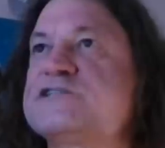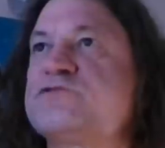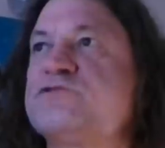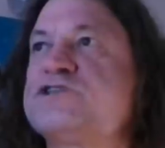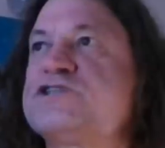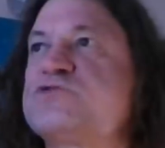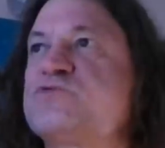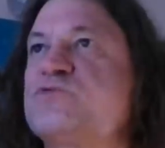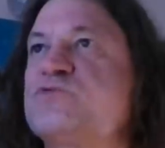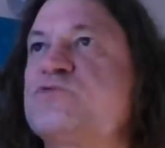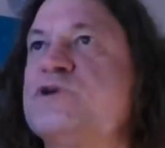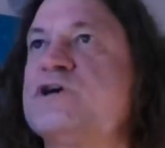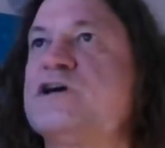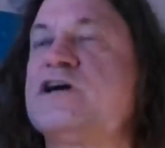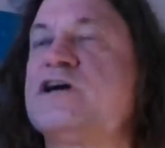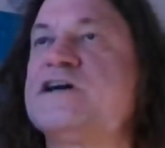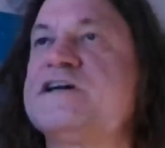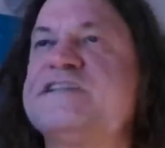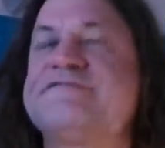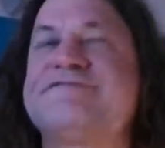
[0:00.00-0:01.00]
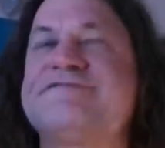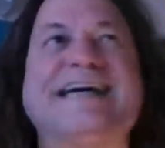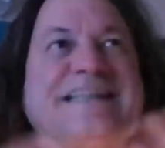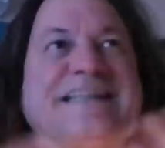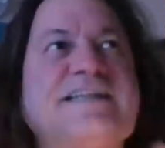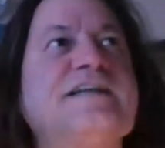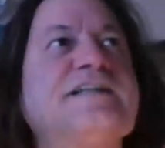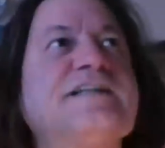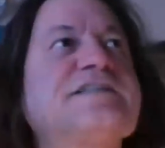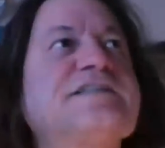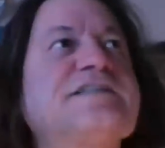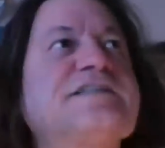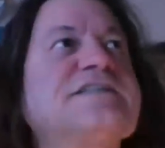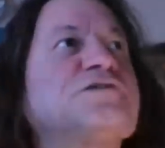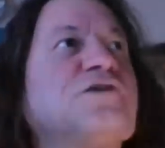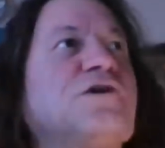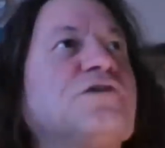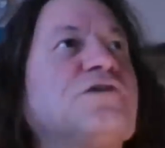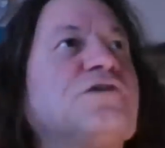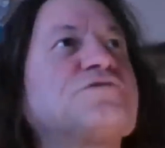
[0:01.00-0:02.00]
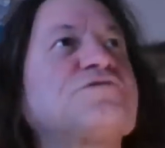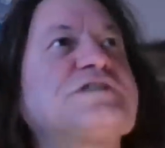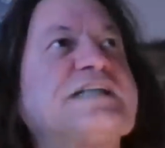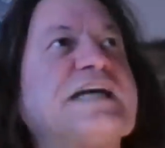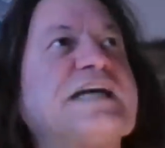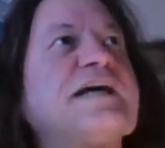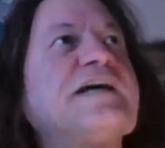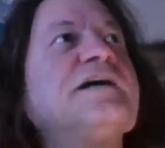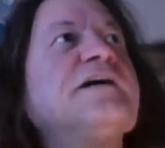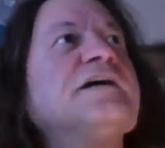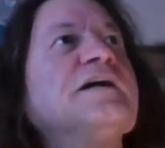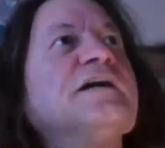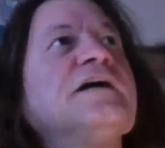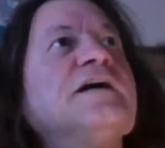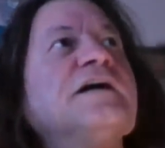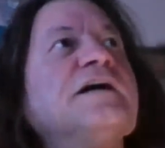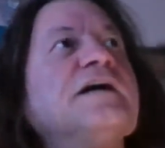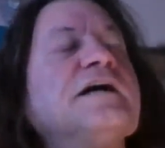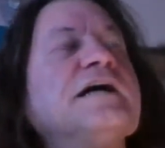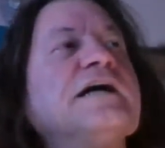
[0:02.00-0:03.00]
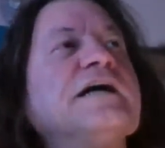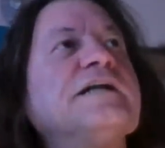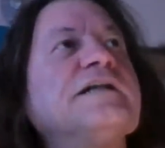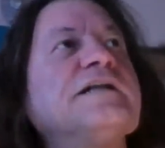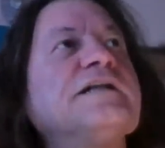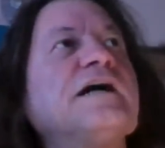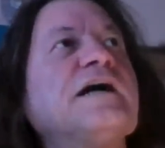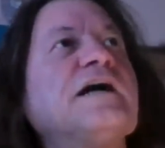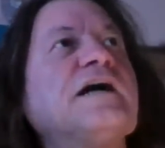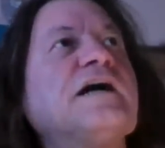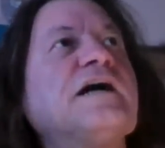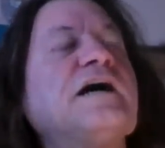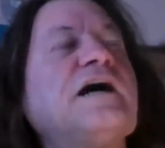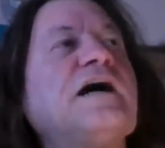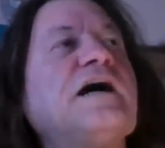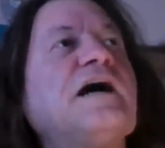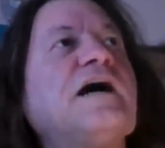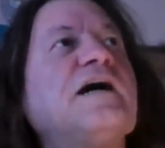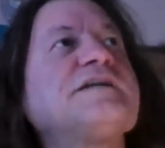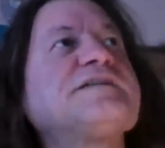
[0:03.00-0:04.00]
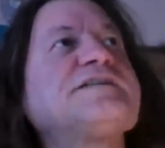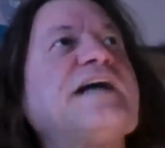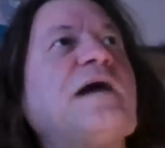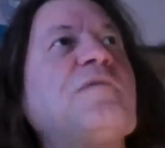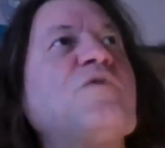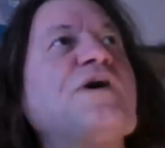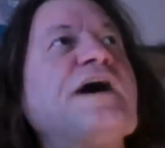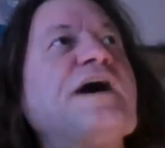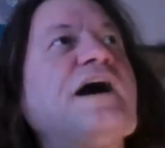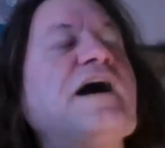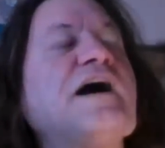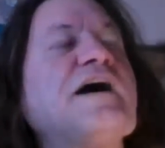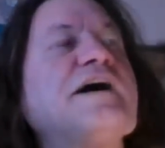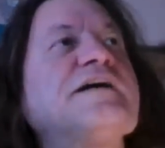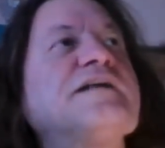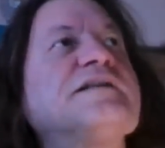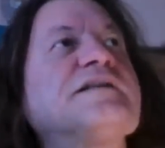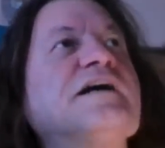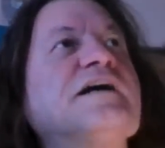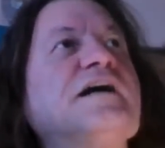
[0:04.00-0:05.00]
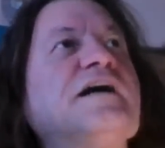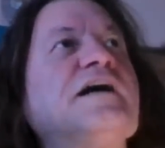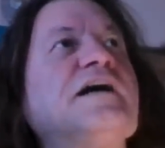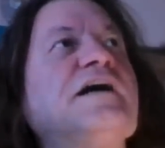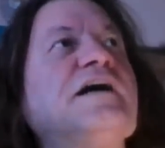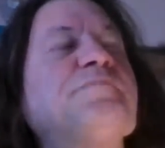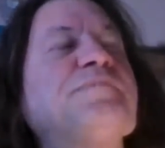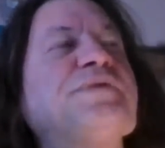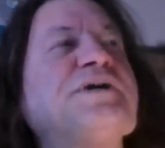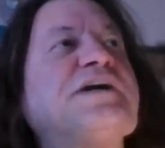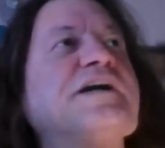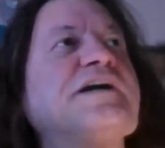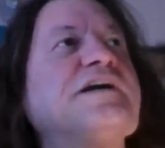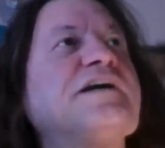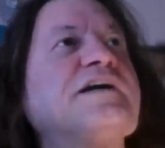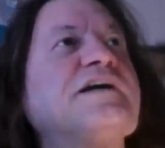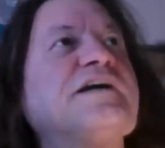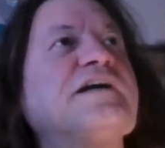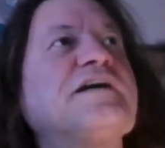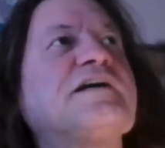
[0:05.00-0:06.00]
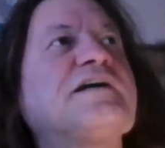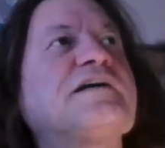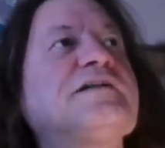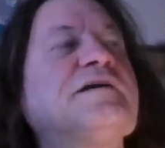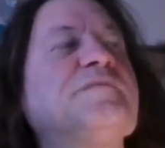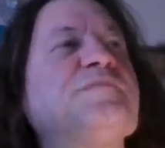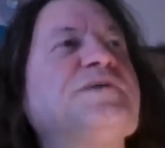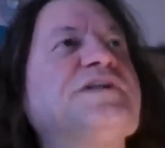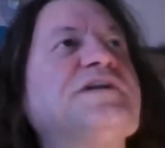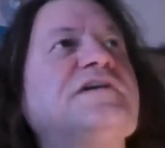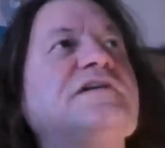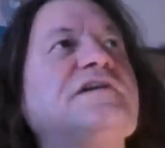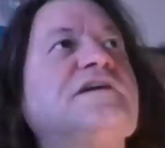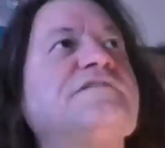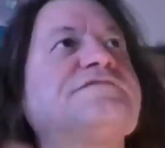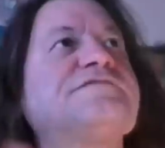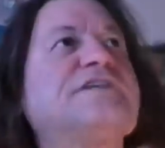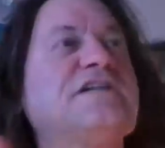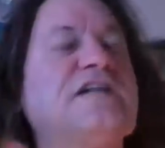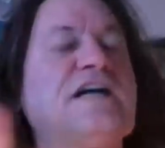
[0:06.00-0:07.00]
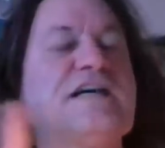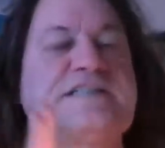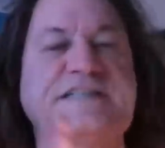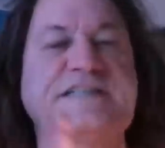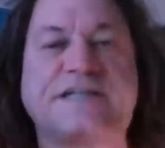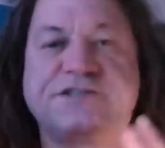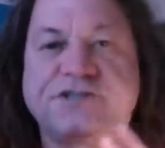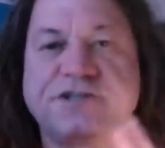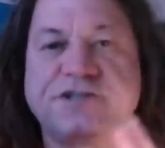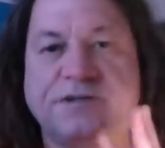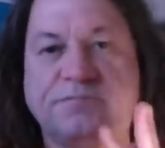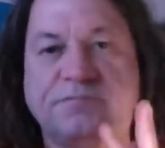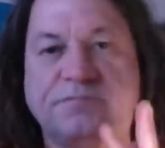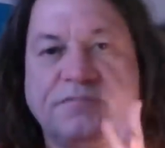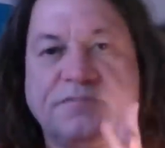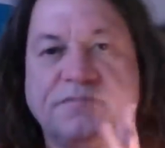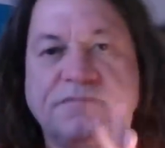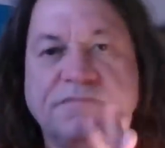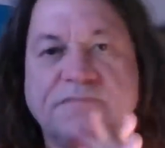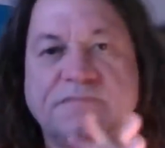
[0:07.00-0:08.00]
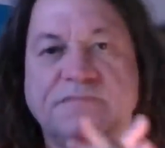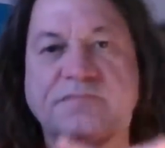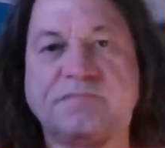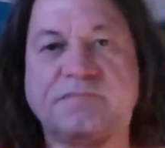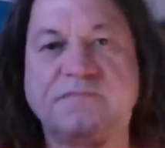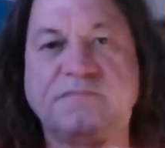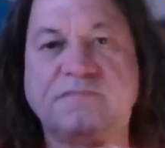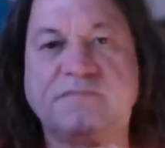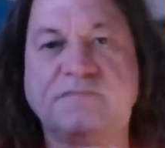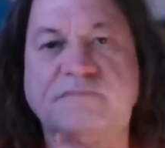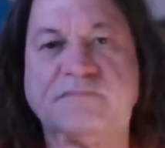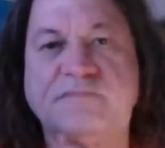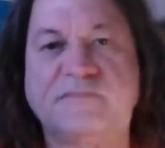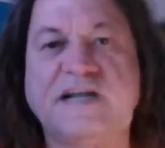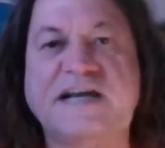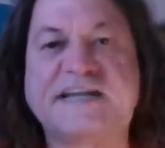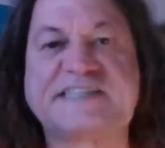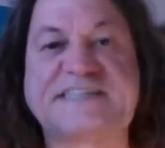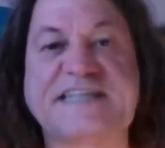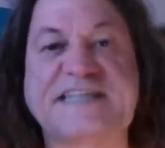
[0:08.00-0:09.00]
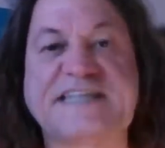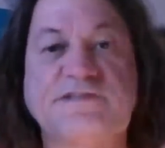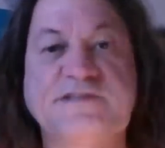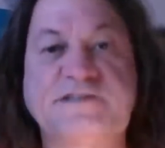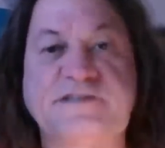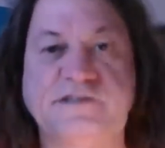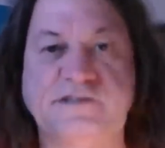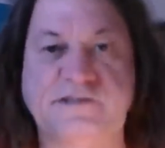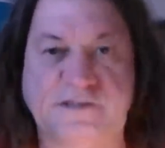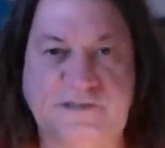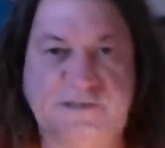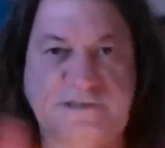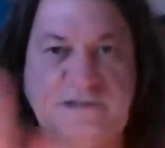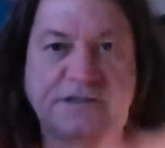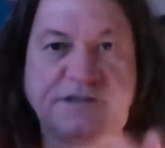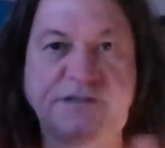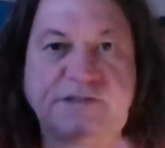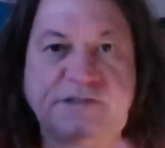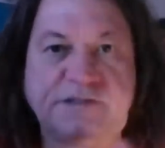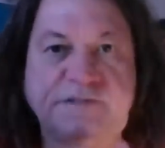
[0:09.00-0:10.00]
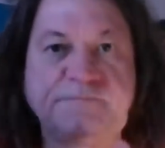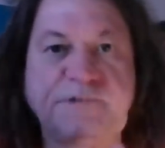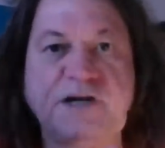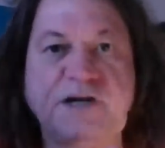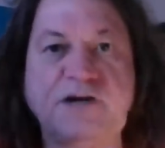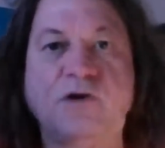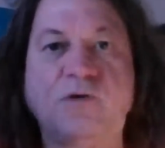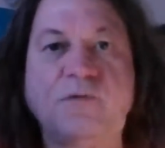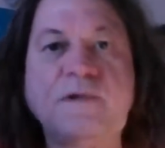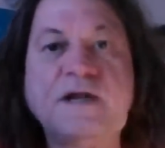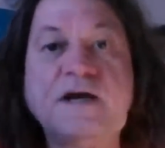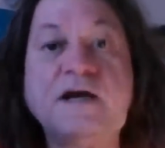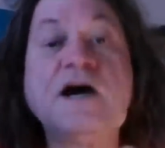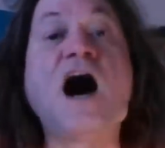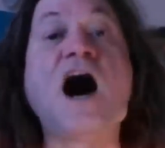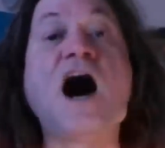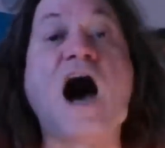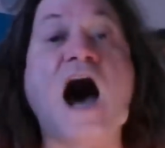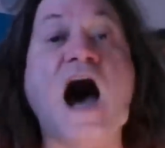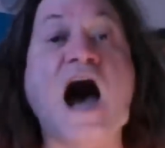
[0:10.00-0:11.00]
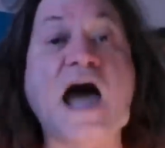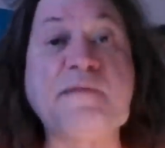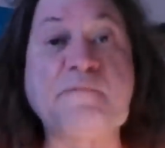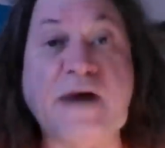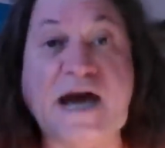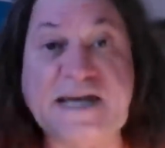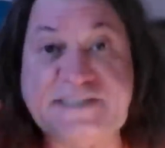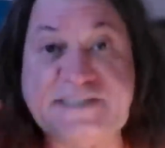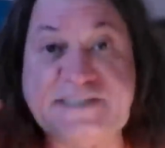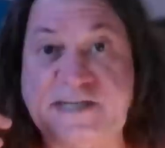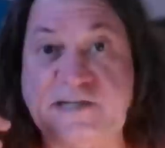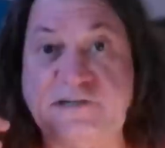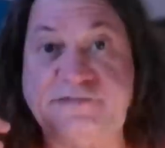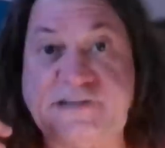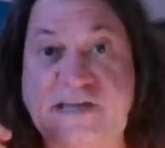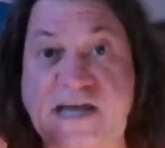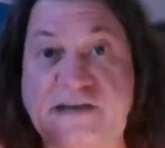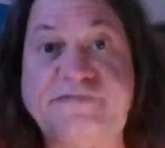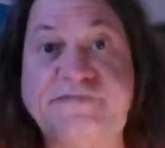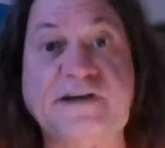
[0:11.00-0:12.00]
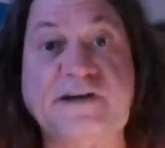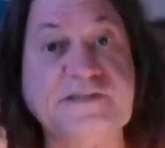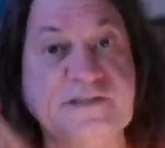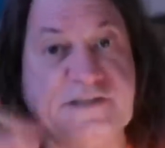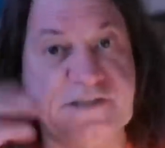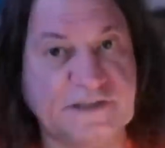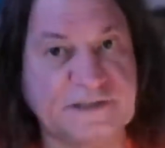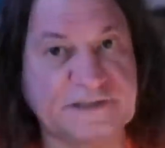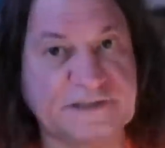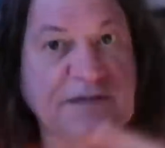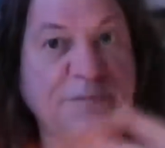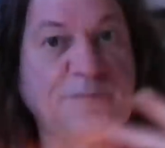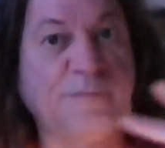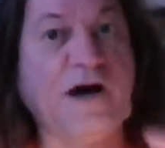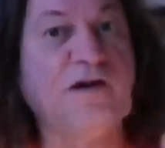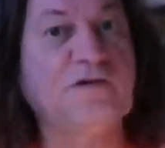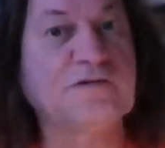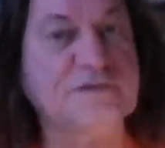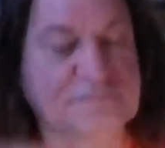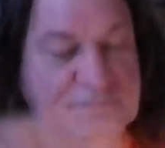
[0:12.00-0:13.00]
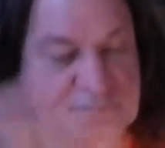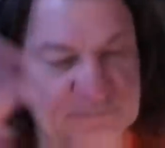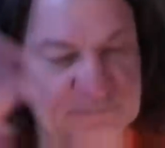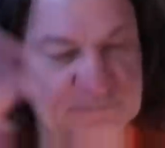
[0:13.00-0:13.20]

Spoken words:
which were invented, so to say, in somewhere in the beginning, the middle of the last century, like 7 years ago. Mm-hmm. I myself have ideas about